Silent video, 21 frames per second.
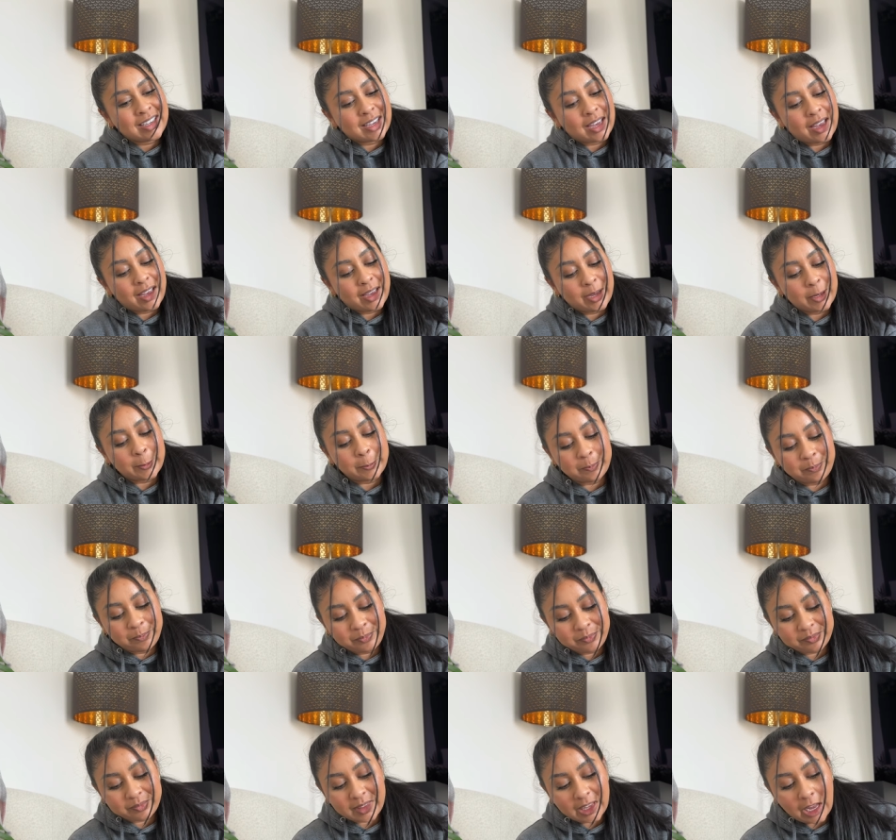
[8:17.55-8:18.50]

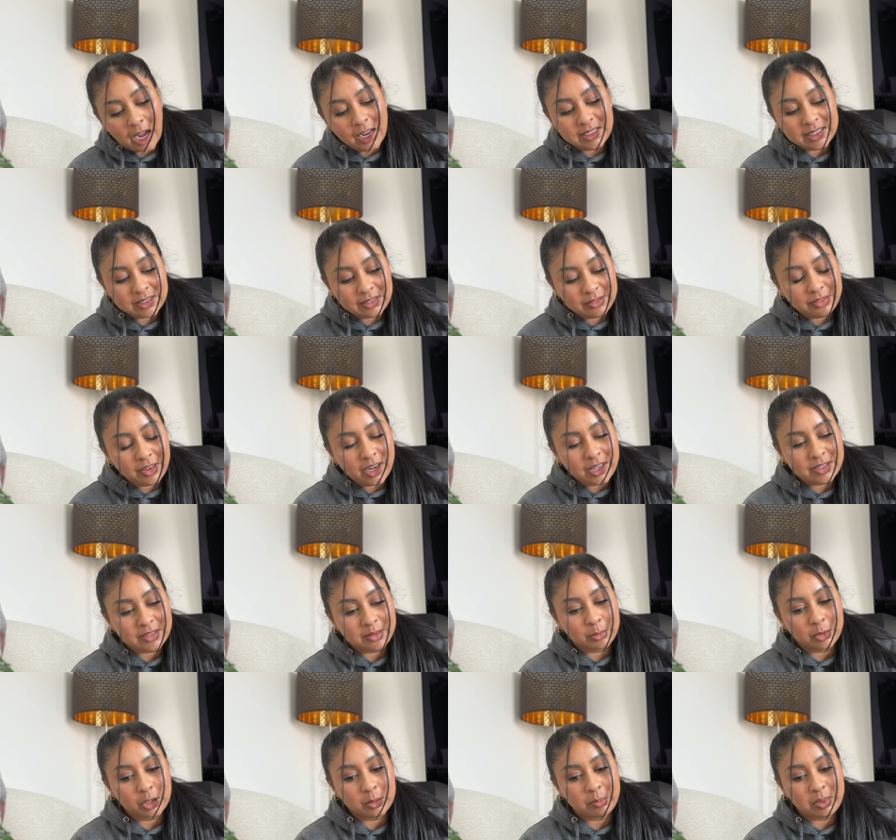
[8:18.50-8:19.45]
um I did find
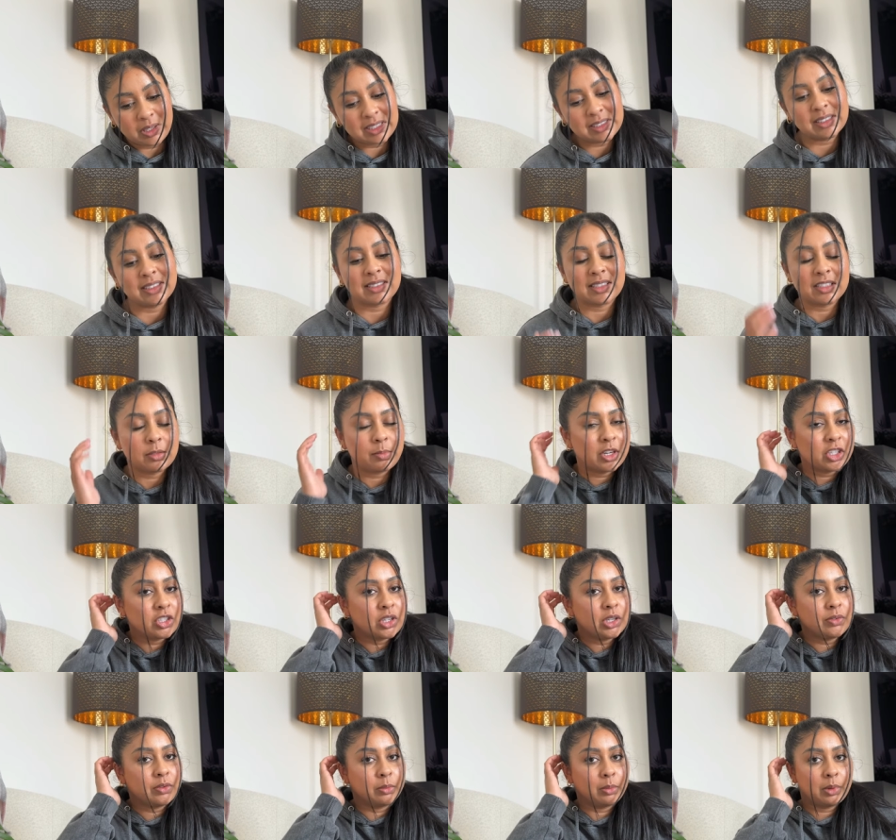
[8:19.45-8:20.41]
some good pieces,
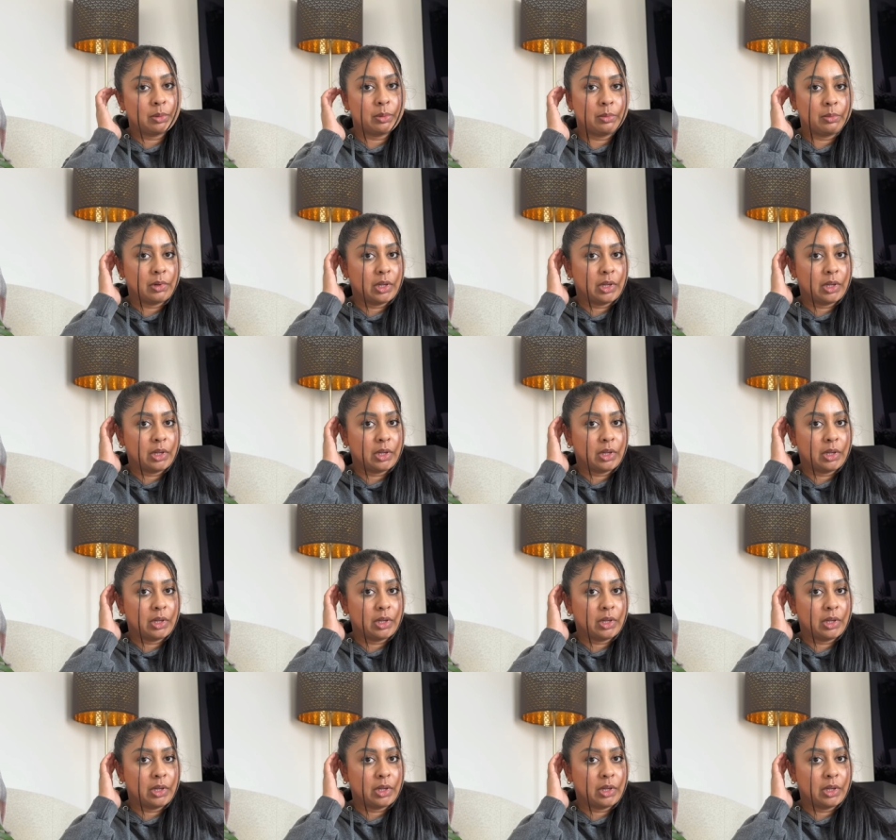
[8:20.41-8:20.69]
especially for my mom.